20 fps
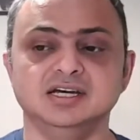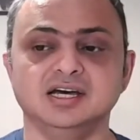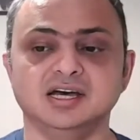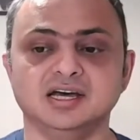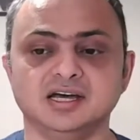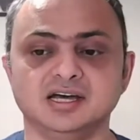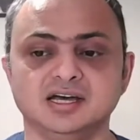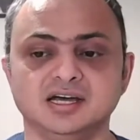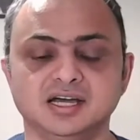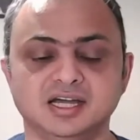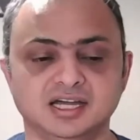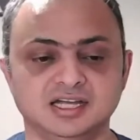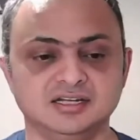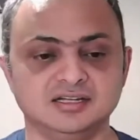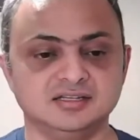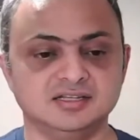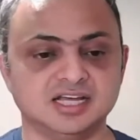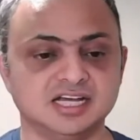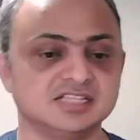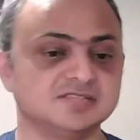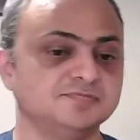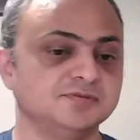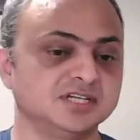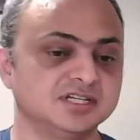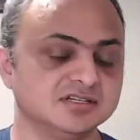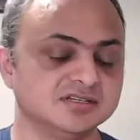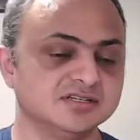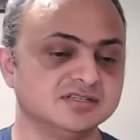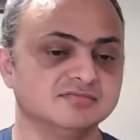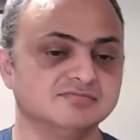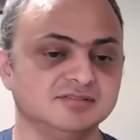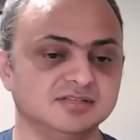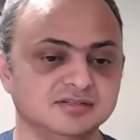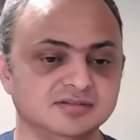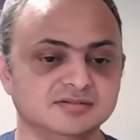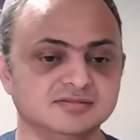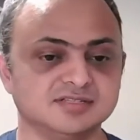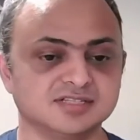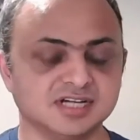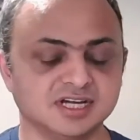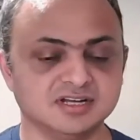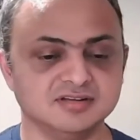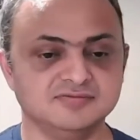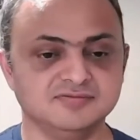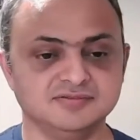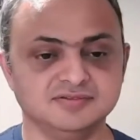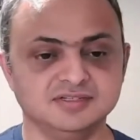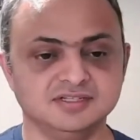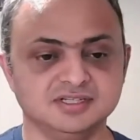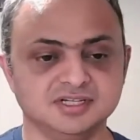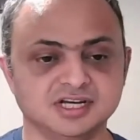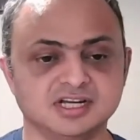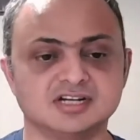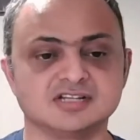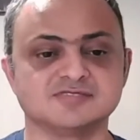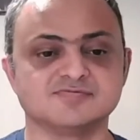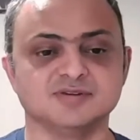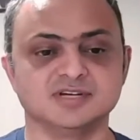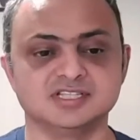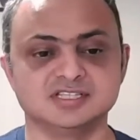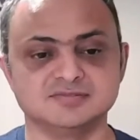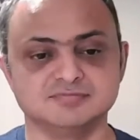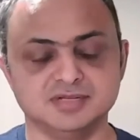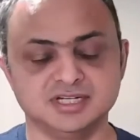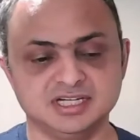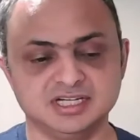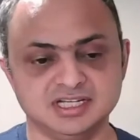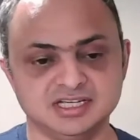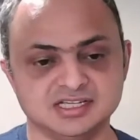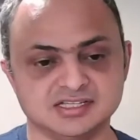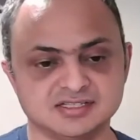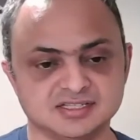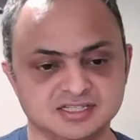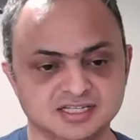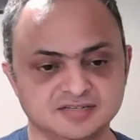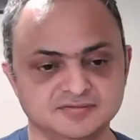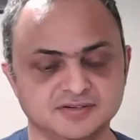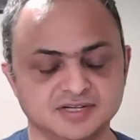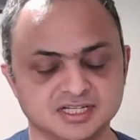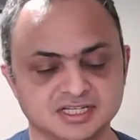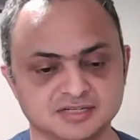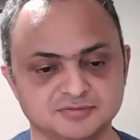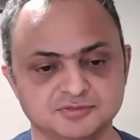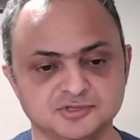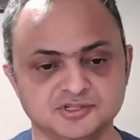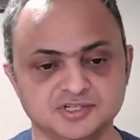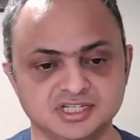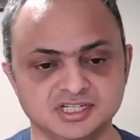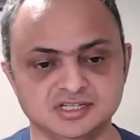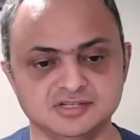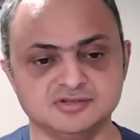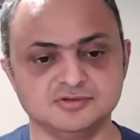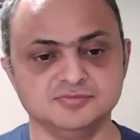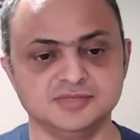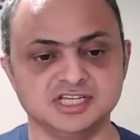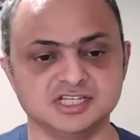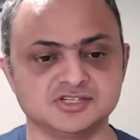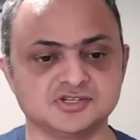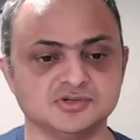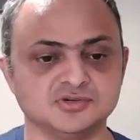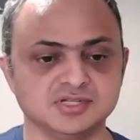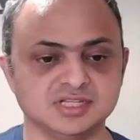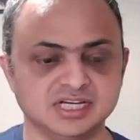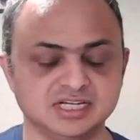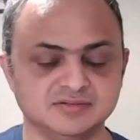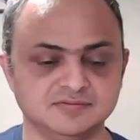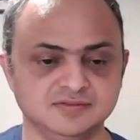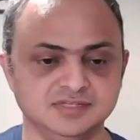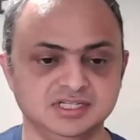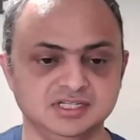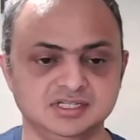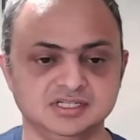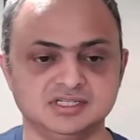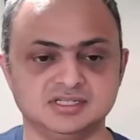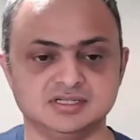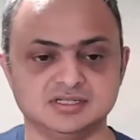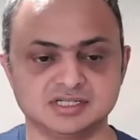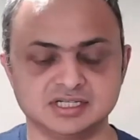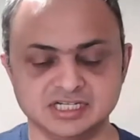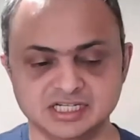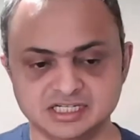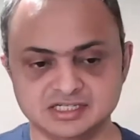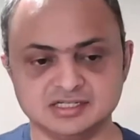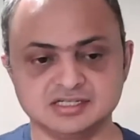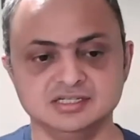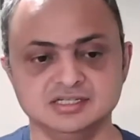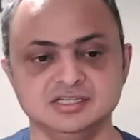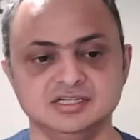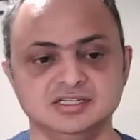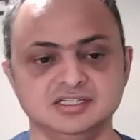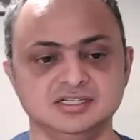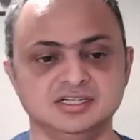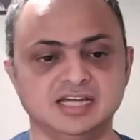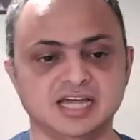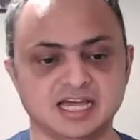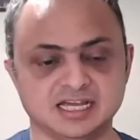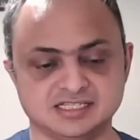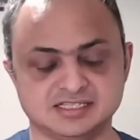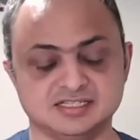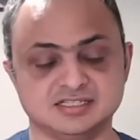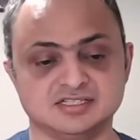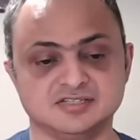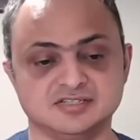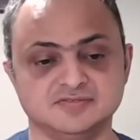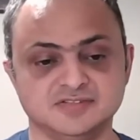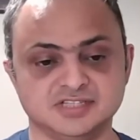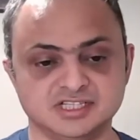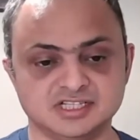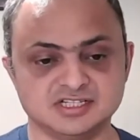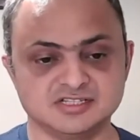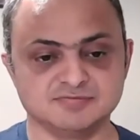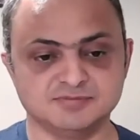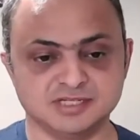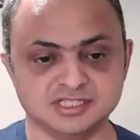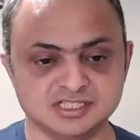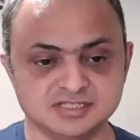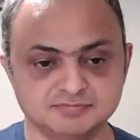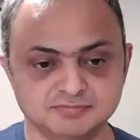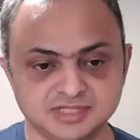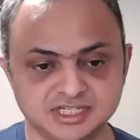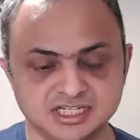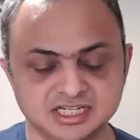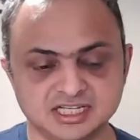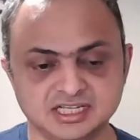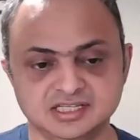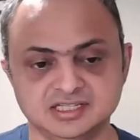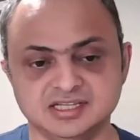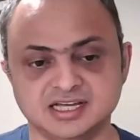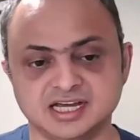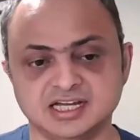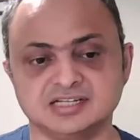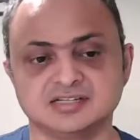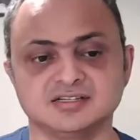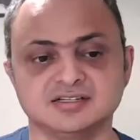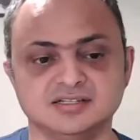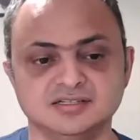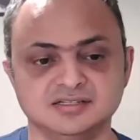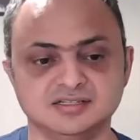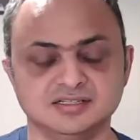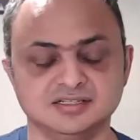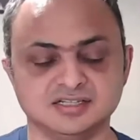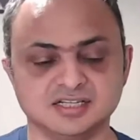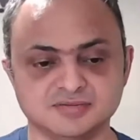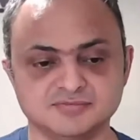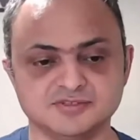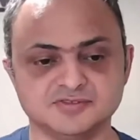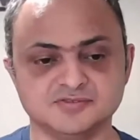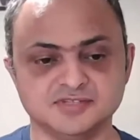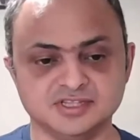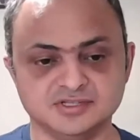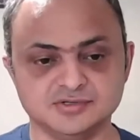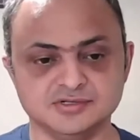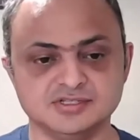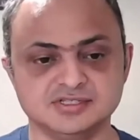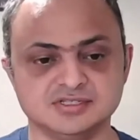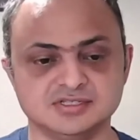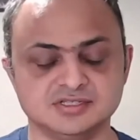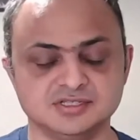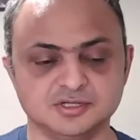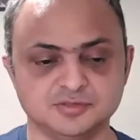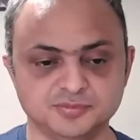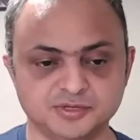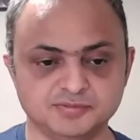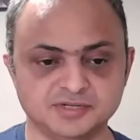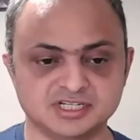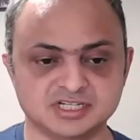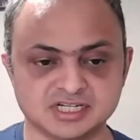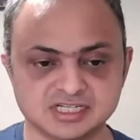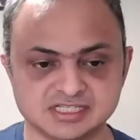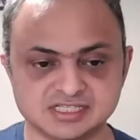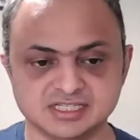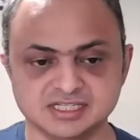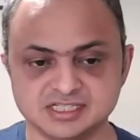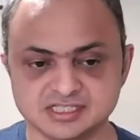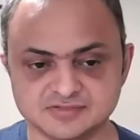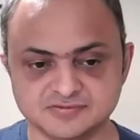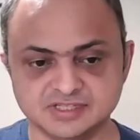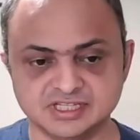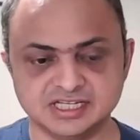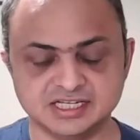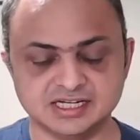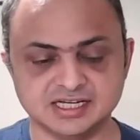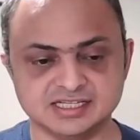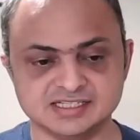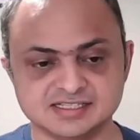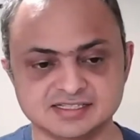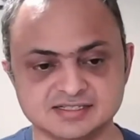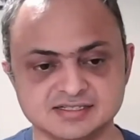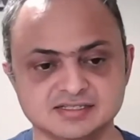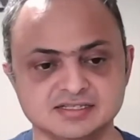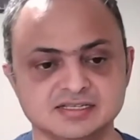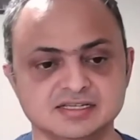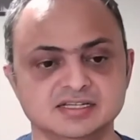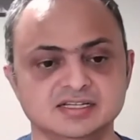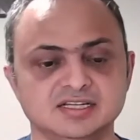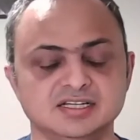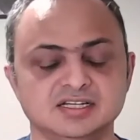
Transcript: Uh, and that's because you know it's kind of our responsibility as the DeFi community to make sure that we treat assets with the responsibility that uh, comes with those you know people trusting us with their assets.